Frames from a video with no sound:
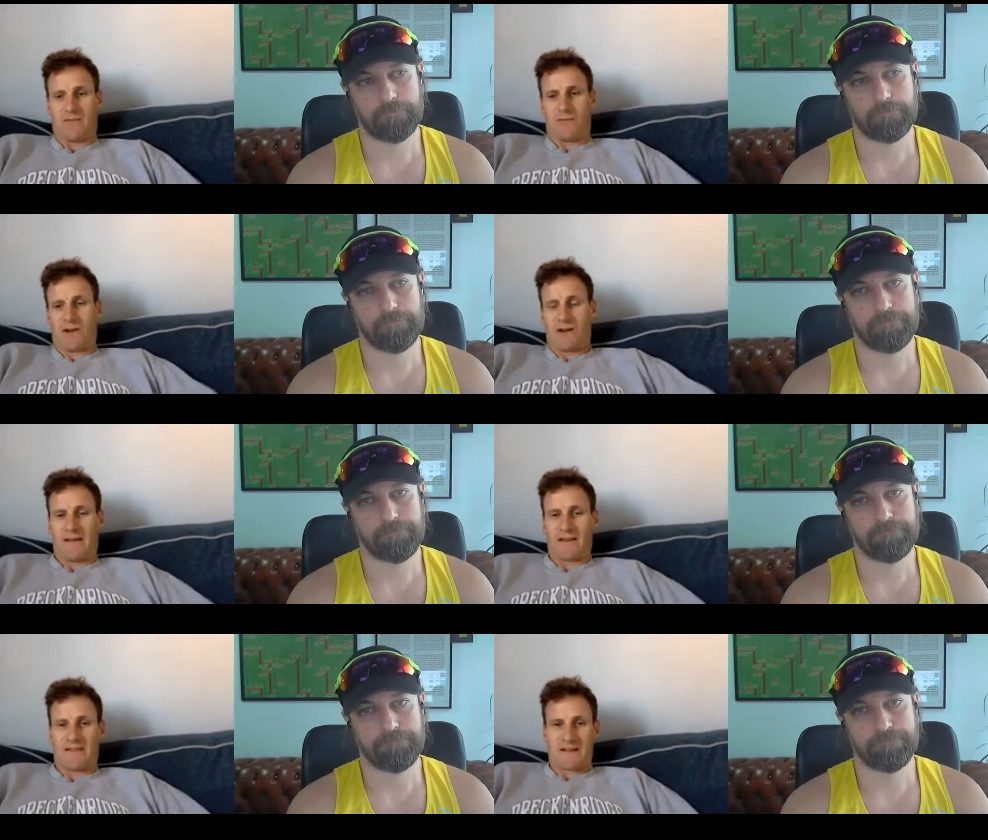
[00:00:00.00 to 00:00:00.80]
Speaker 1: one of the
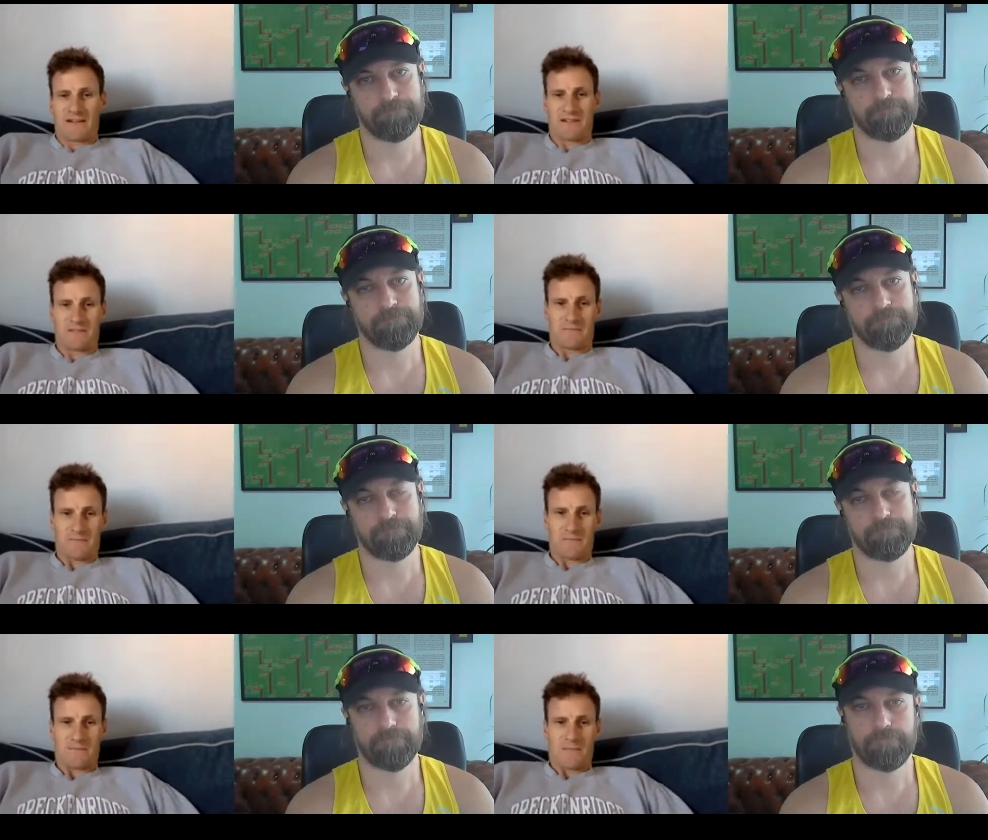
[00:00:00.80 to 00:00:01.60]
biggest factors.
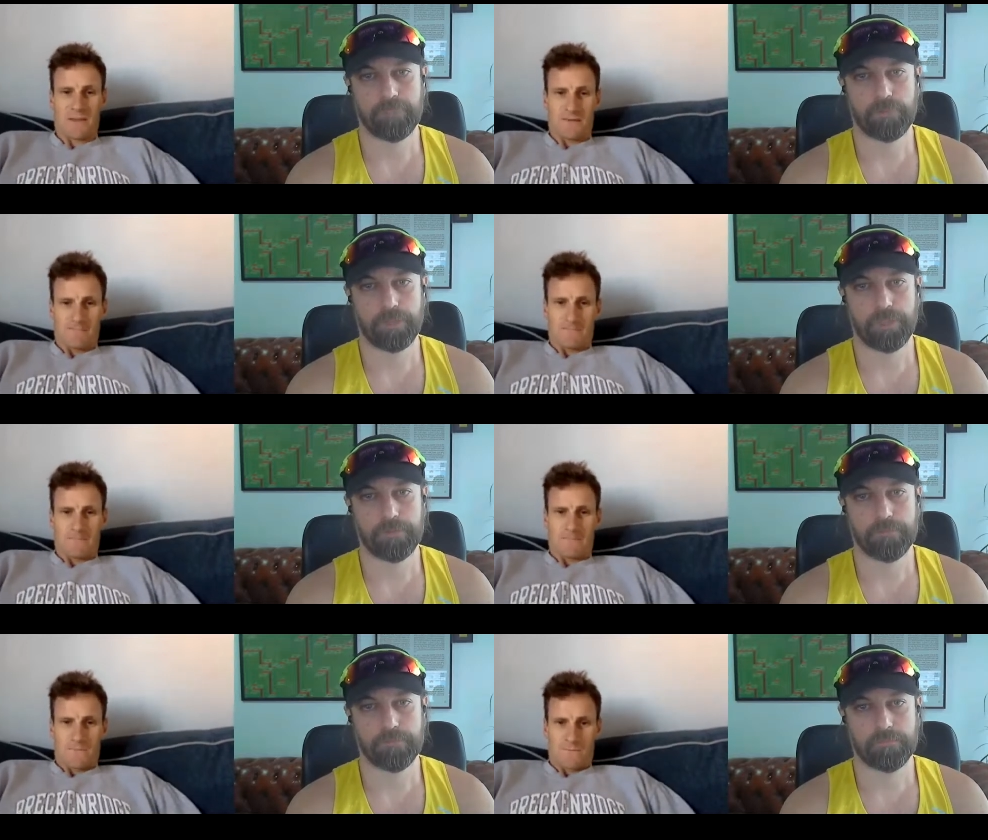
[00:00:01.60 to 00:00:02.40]
Speaker 2: Okay,
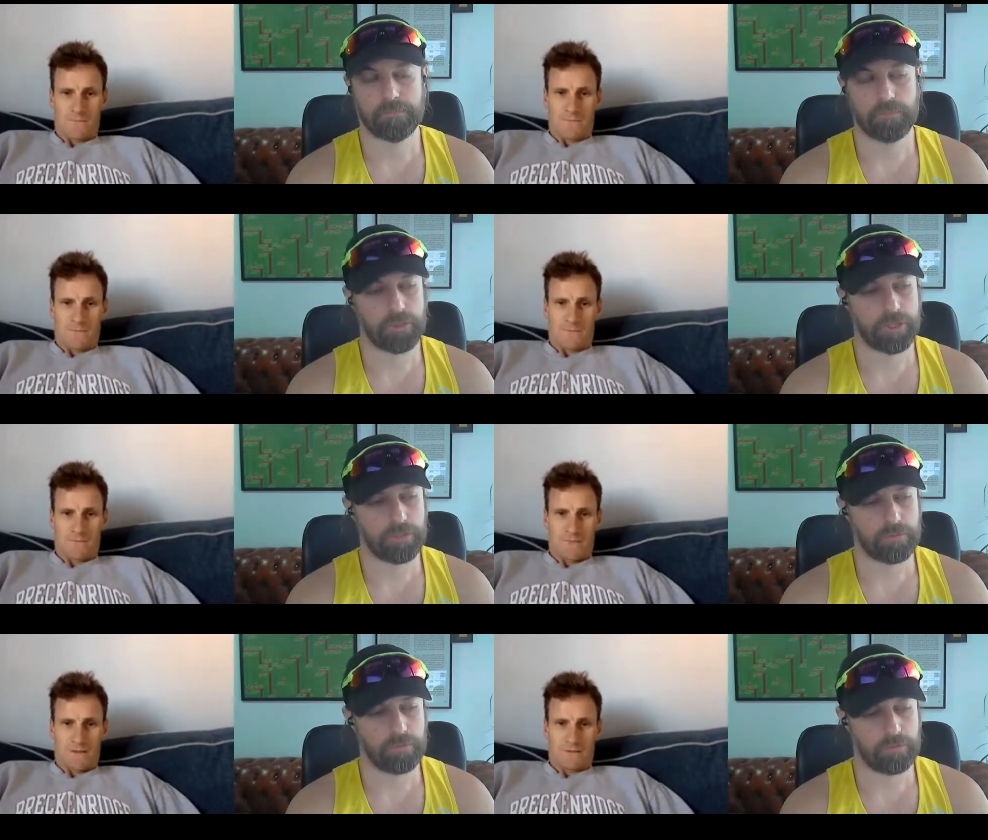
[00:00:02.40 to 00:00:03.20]
okay,
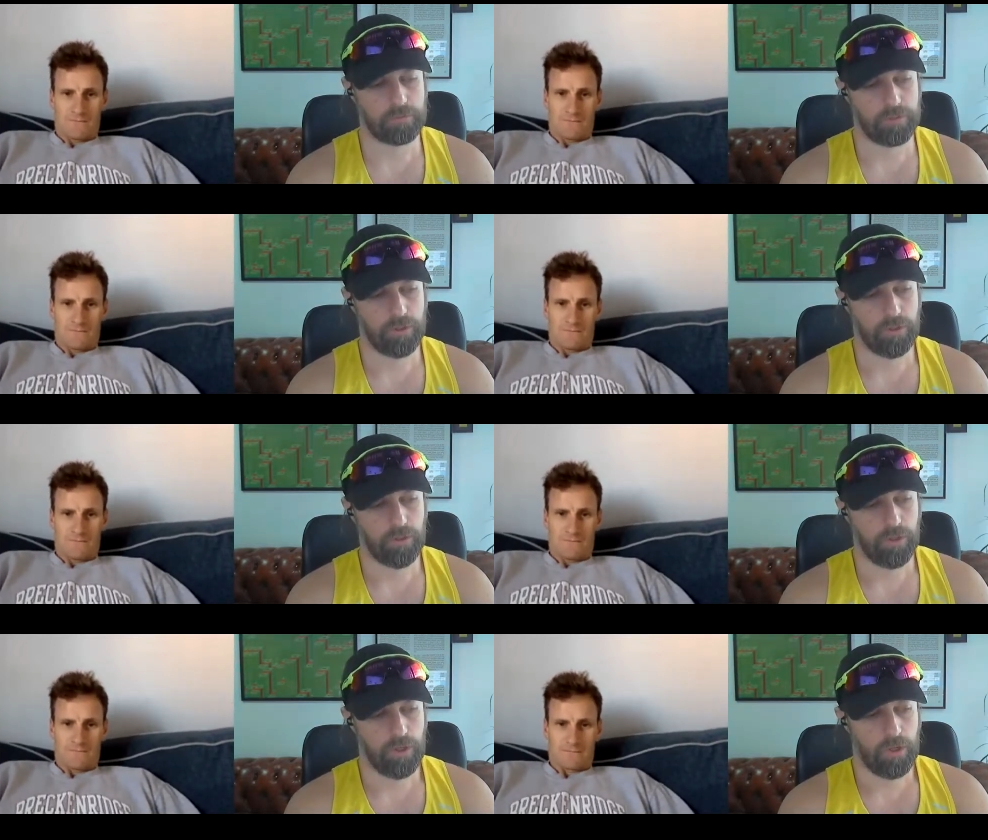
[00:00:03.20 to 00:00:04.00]
cool.
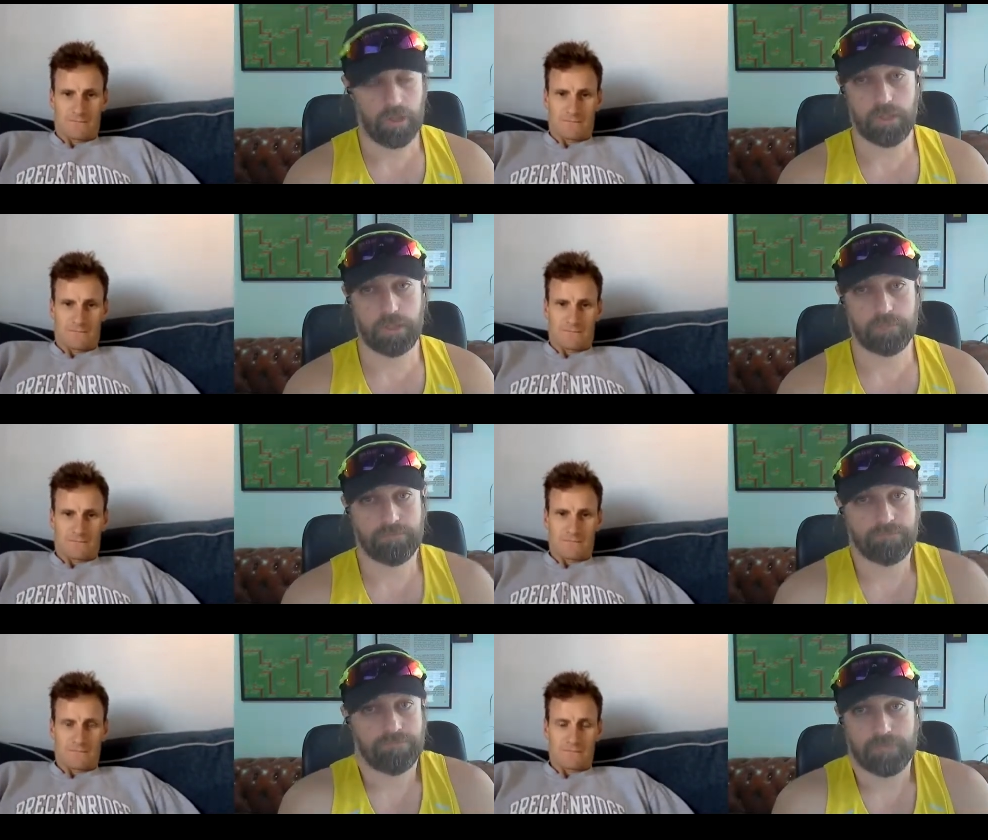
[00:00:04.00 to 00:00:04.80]
Um,
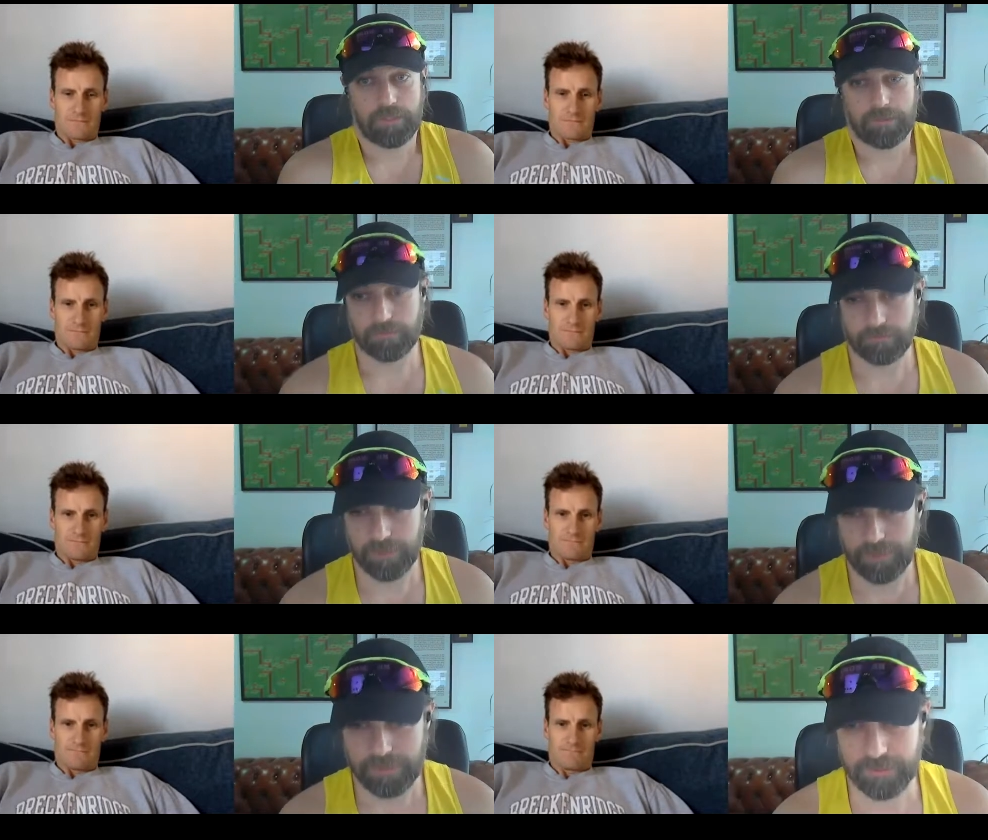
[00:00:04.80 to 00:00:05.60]
I don't know.
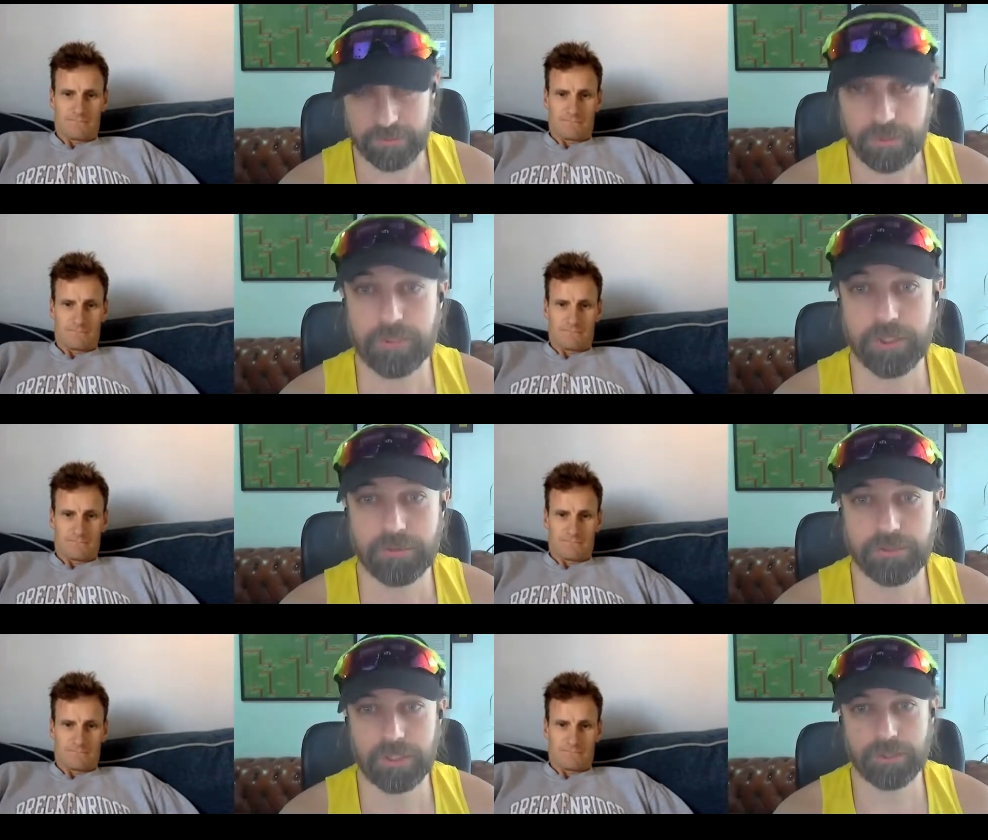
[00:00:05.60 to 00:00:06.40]
That's it. I mean, you
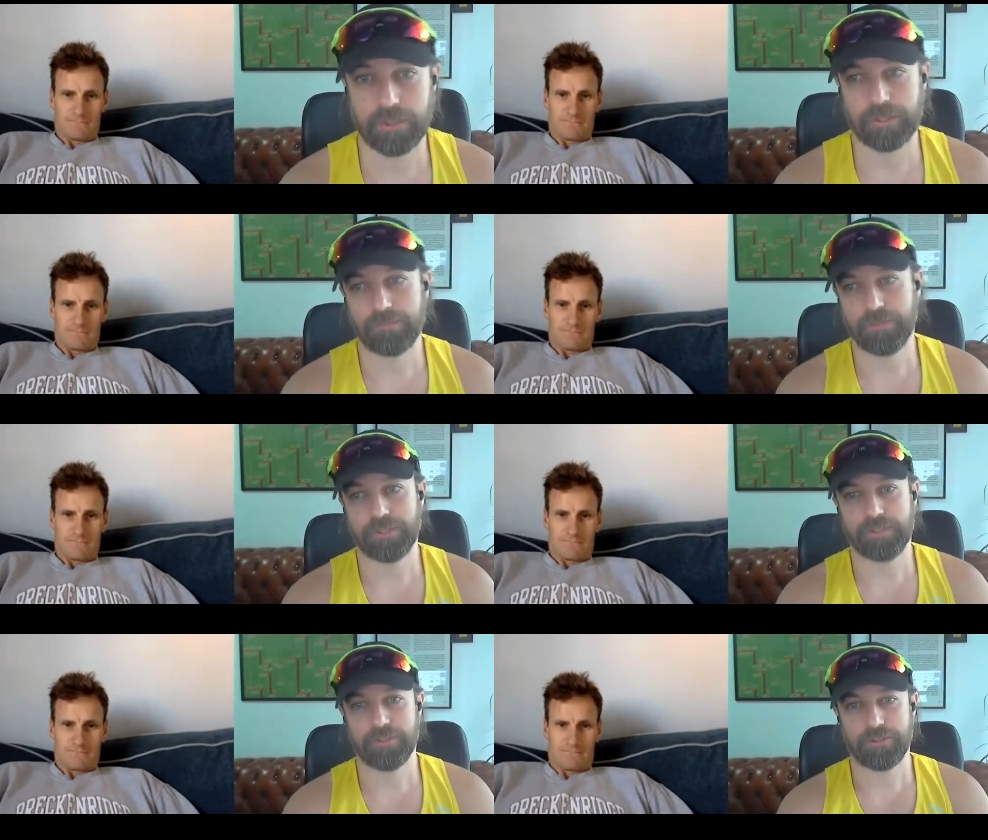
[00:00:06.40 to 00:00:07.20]
said you had
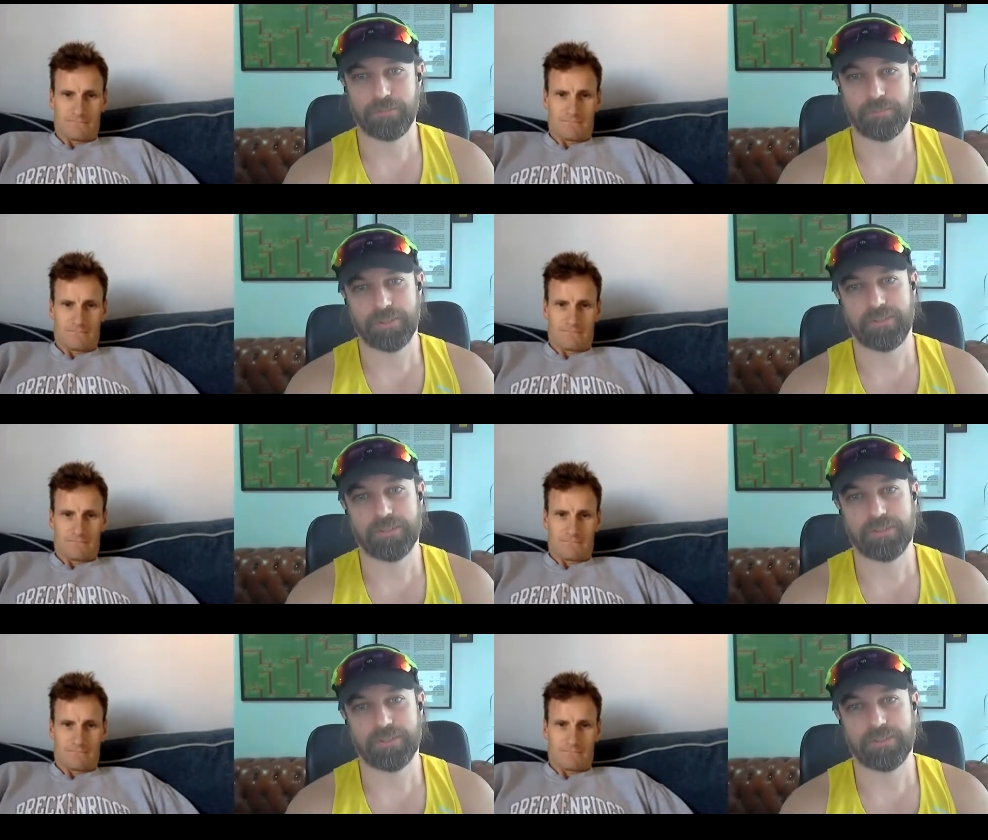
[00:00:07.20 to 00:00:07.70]
20, 30 minutes.